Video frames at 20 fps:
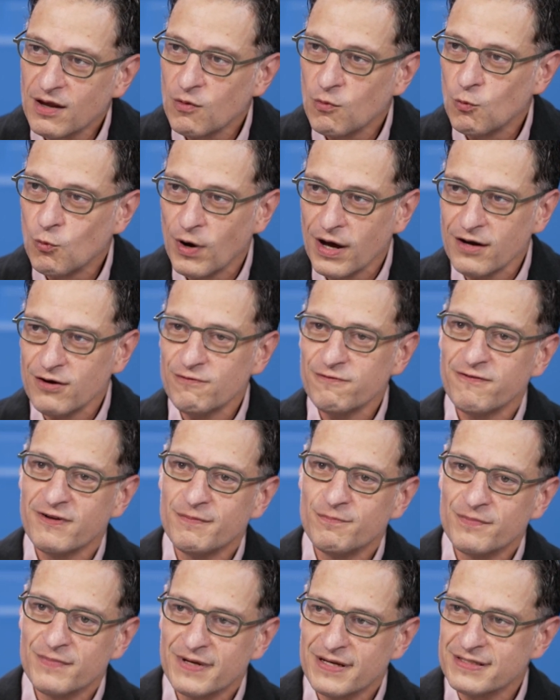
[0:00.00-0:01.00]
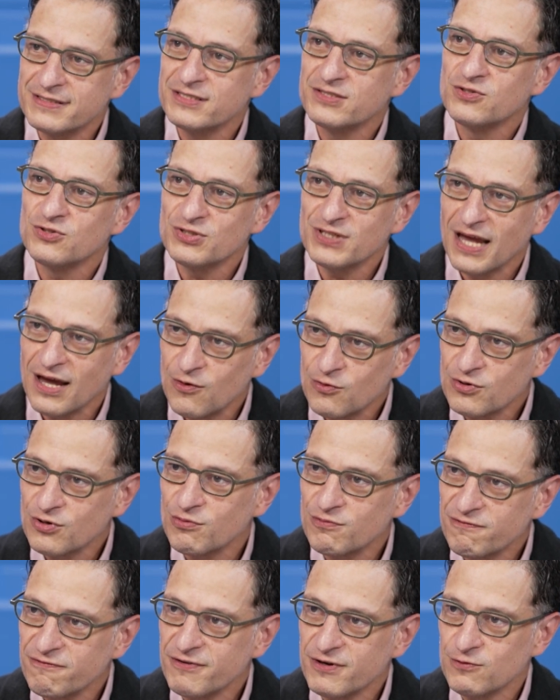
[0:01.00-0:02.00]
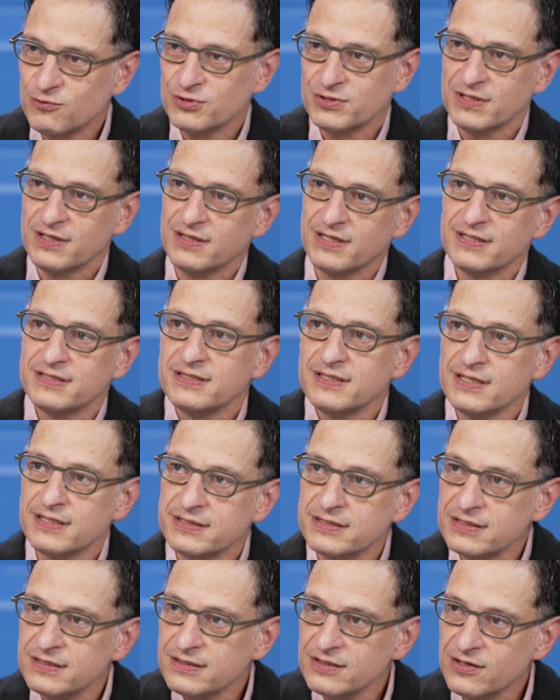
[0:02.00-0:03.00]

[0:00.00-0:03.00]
One of them is just how confusing this is.